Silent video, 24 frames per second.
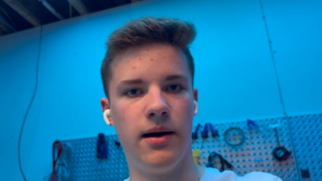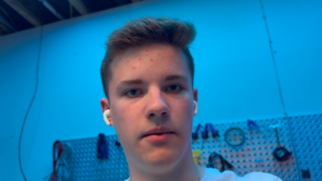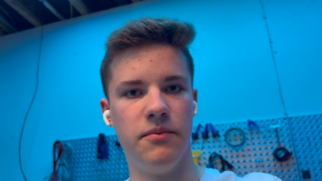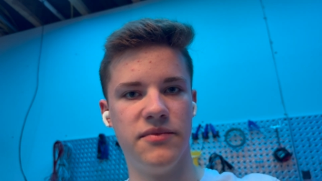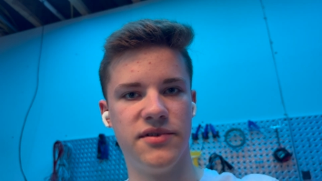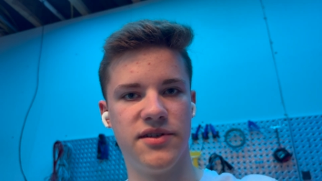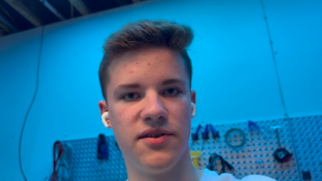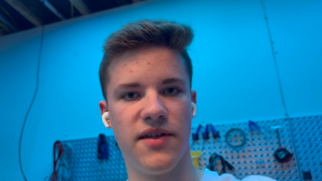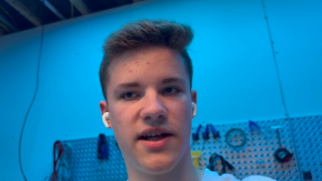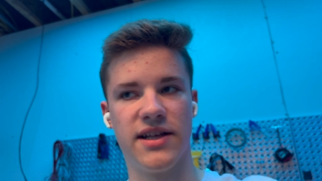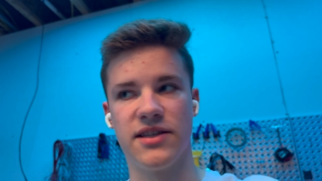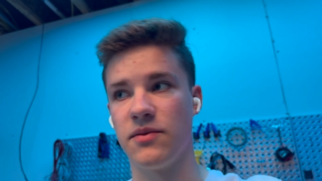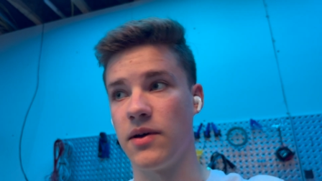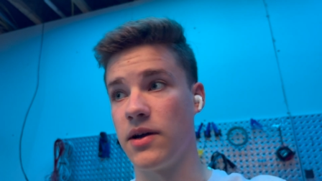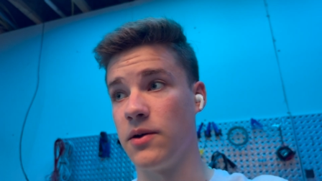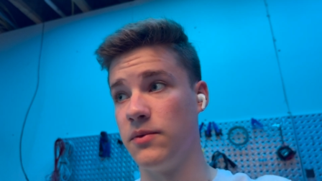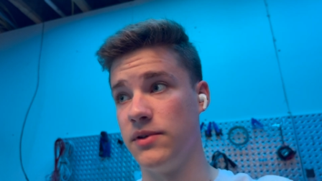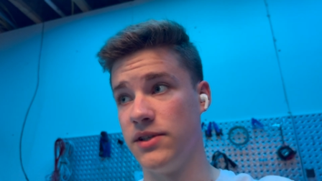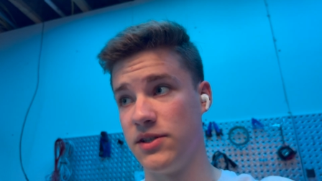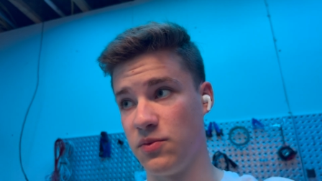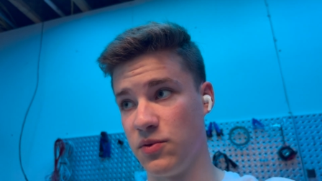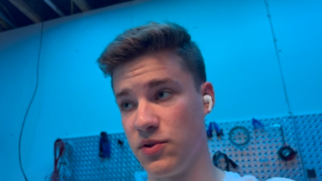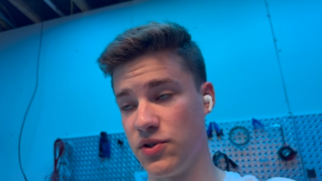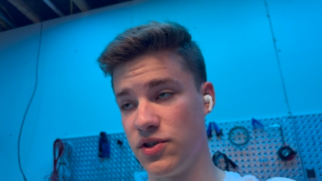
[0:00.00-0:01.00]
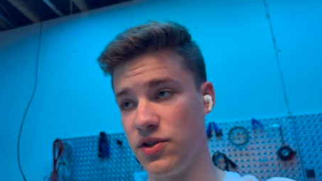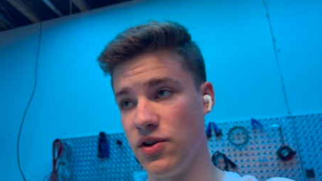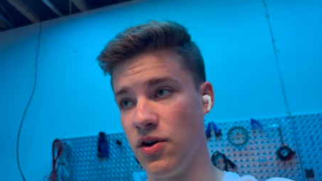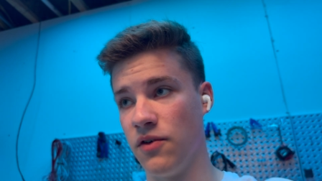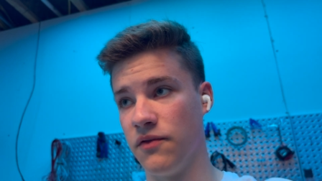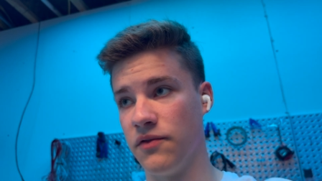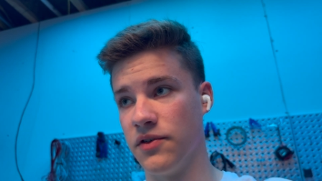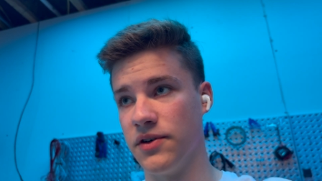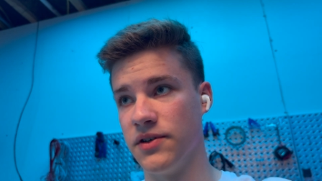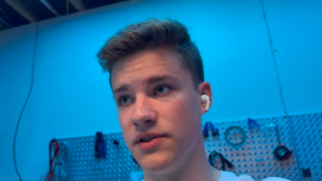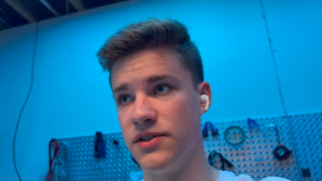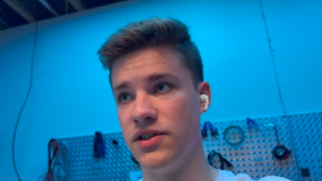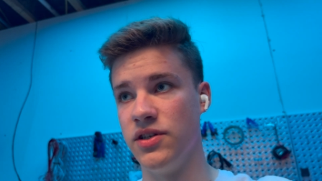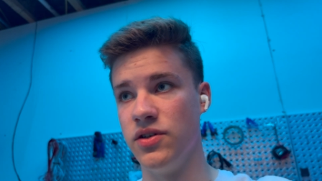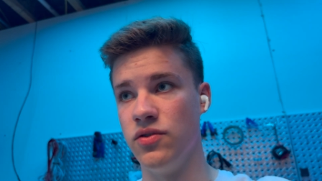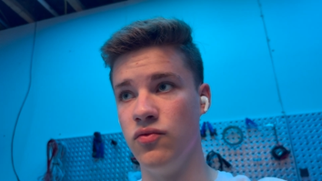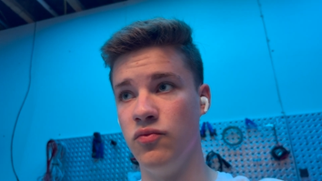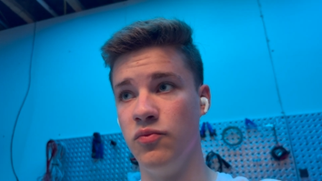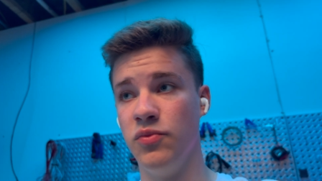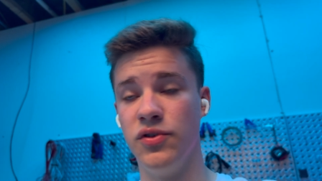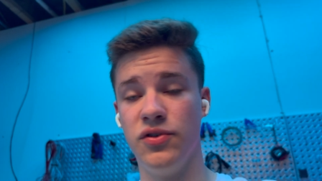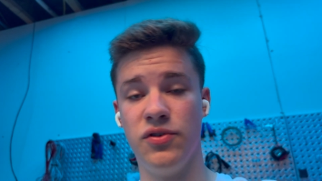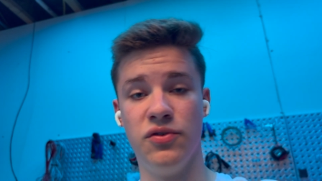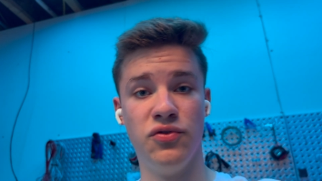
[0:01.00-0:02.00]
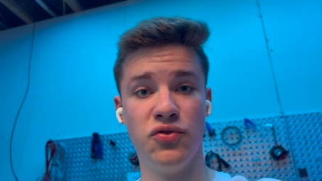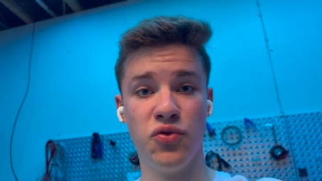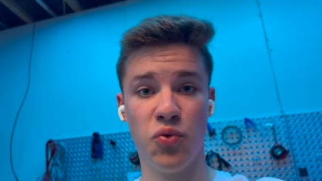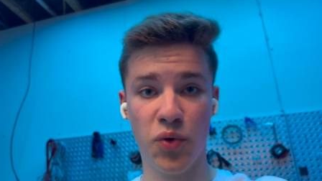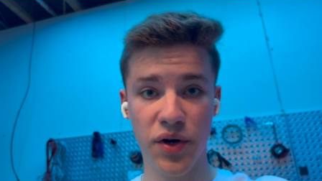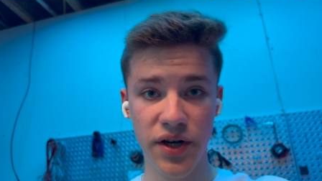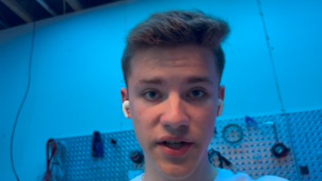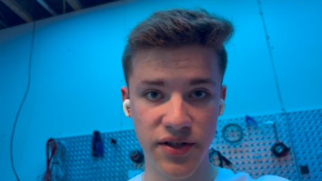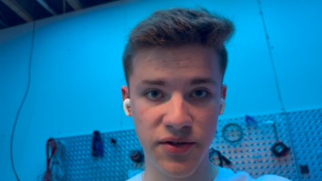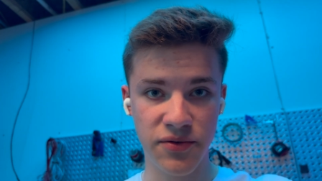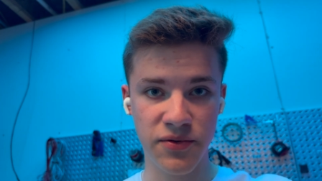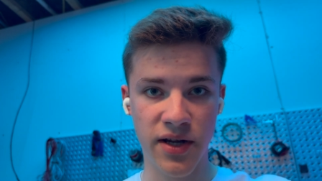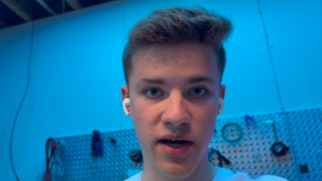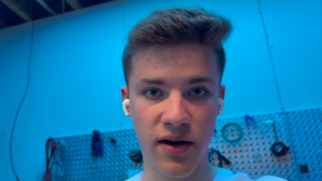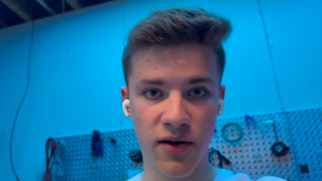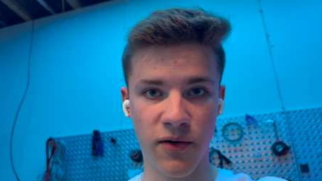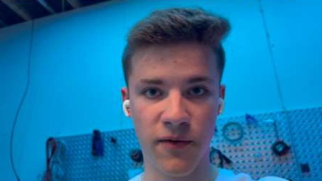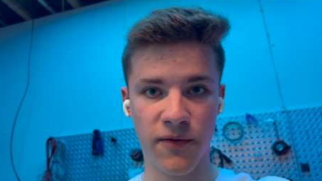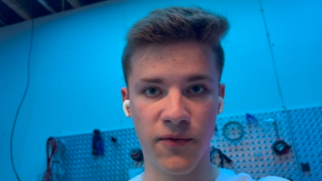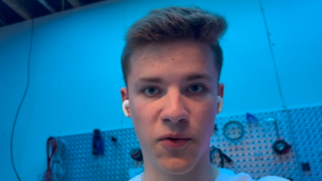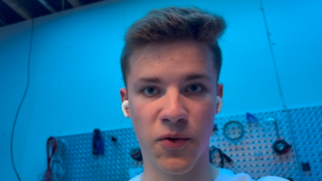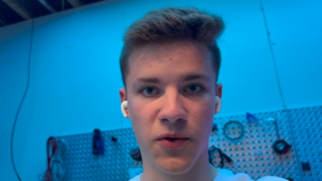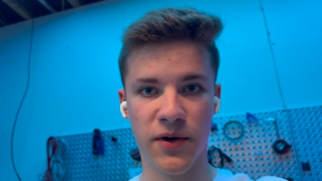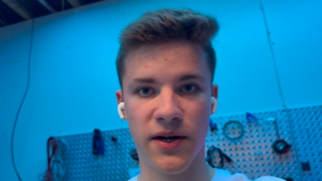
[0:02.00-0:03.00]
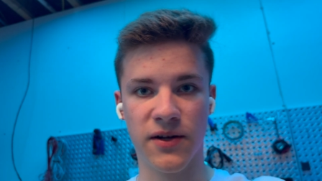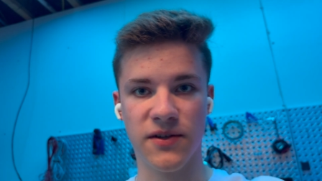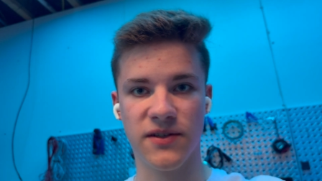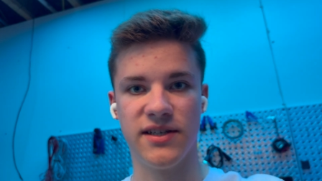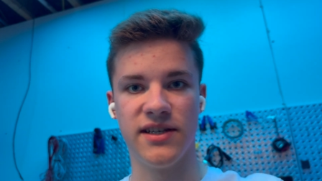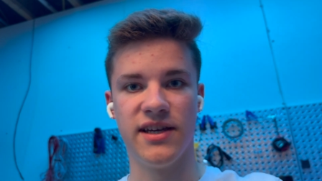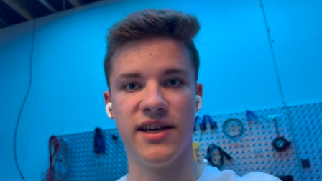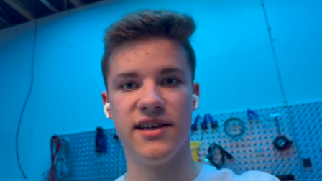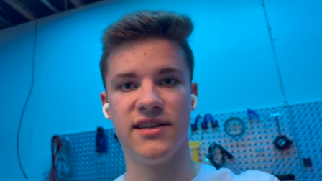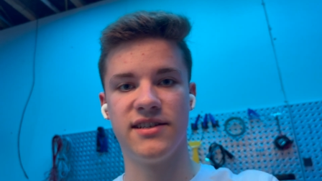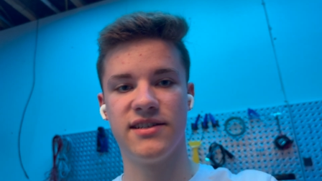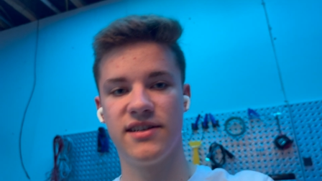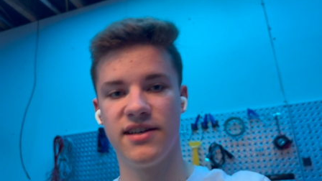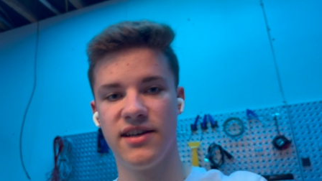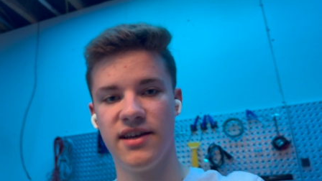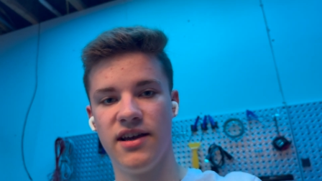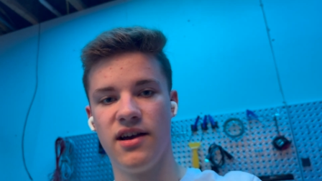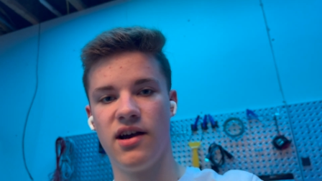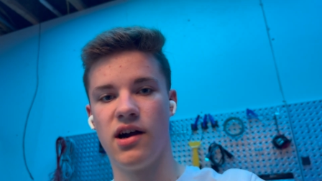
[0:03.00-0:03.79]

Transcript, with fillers: So that's why we switched over to Ubuntu 22.04 LTS.